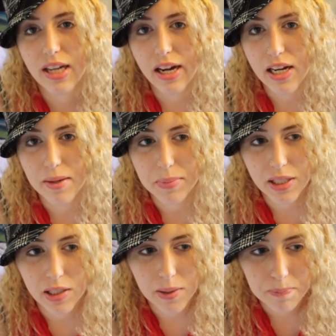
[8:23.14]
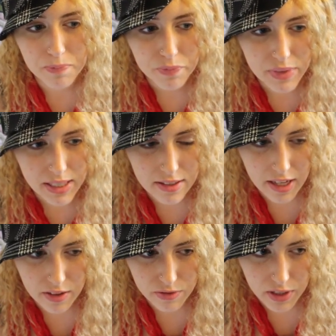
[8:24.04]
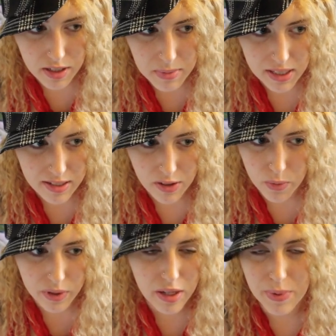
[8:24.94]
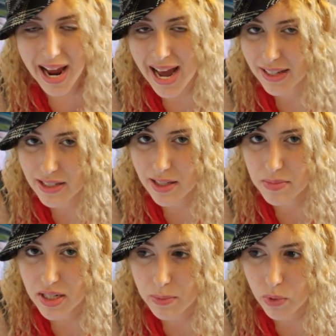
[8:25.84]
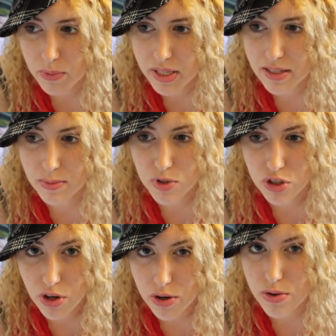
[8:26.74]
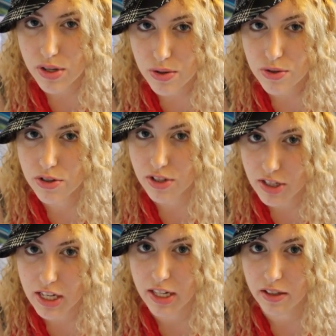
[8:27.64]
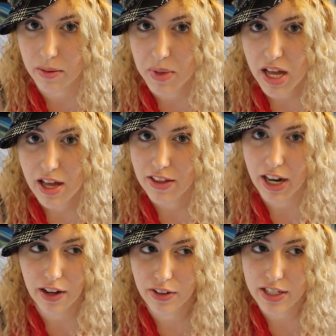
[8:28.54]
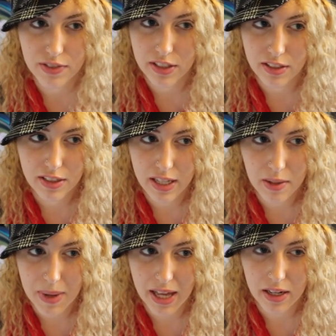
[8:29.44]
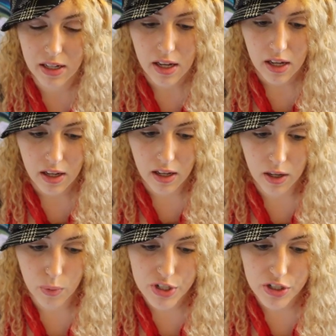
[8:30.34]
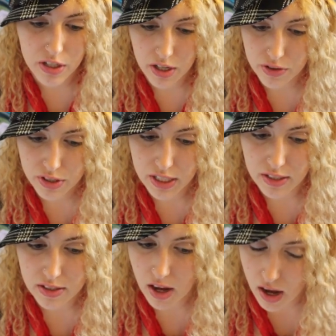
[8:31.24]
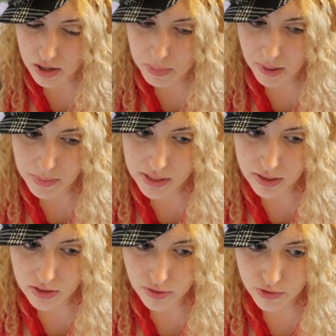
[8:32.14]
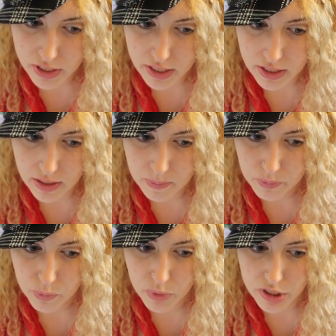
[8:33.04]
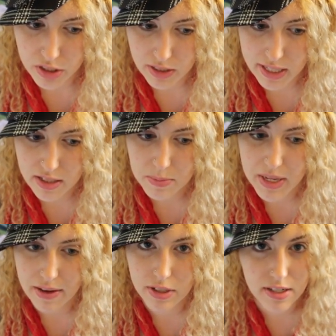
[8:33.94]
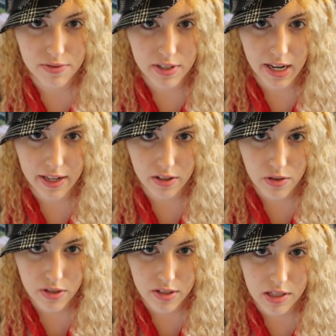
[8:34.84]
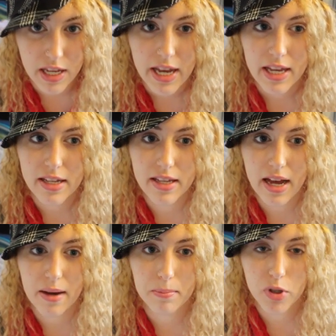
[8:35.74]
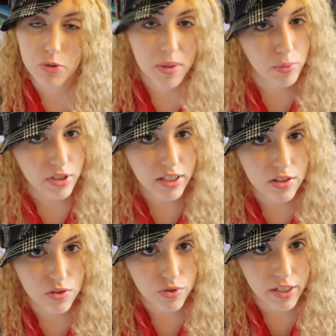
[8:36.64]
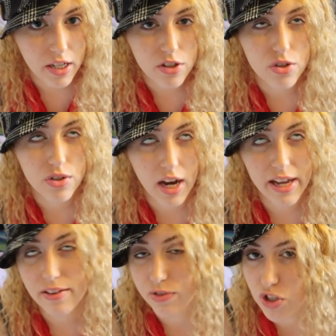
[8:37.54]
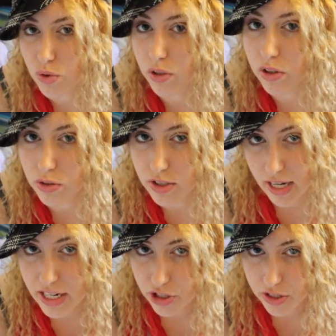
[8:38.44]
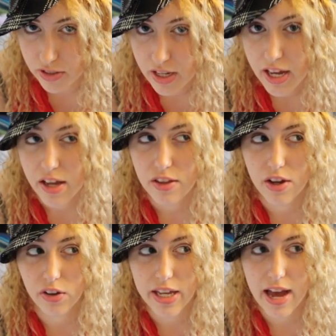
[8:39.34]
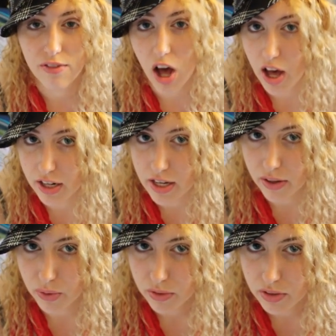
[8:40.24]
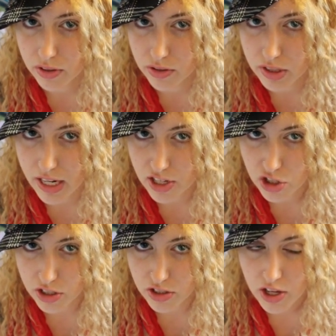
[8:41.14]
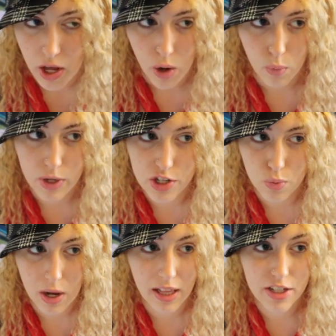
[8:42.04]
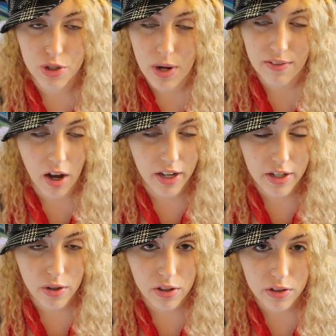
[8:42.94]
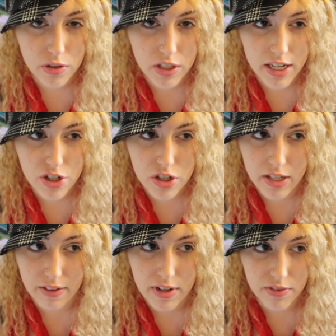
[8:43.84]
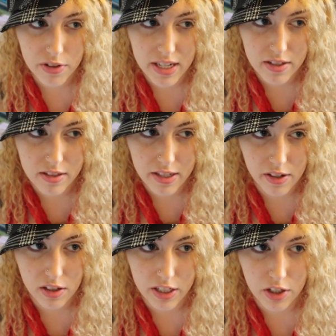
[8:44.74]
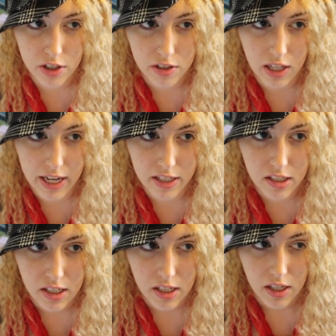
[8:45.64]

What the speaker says: the time. It's kind of funny because I don't really react to them anymore because I'm so used to seeing them that I don't even think about it, which is another thing that's odd about my schizophrenia, which has led to me having different diagnoses, is that most people with schizophrenia do not have visual hallucinations. They only have audio hallucinations, which while I do have audio hallucinations, I've never necessarily heard like